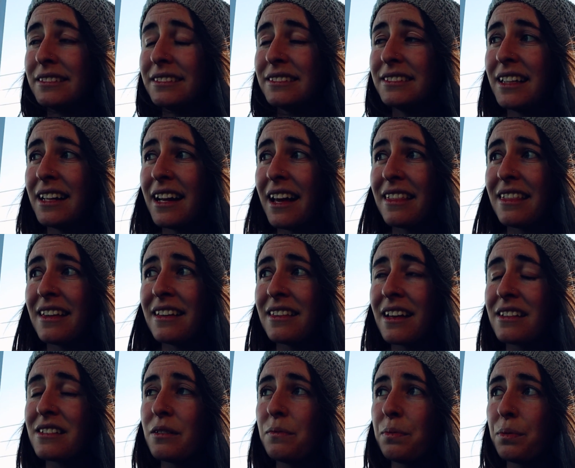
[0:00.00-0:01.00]
then I think
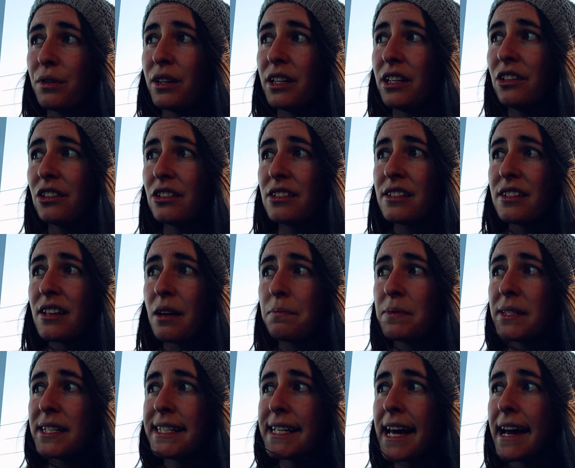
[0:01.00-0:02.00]
that's a pretty good step
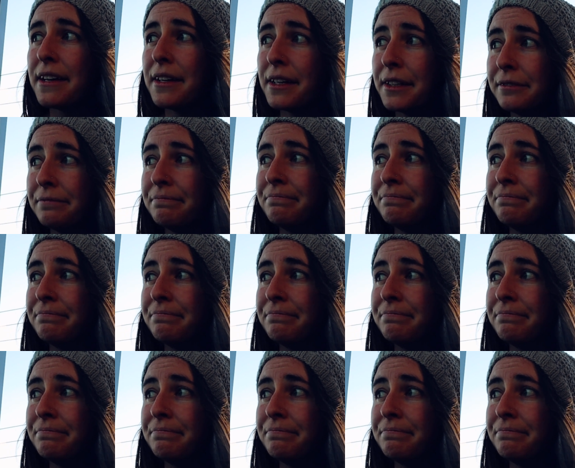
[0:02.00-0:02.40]
to take.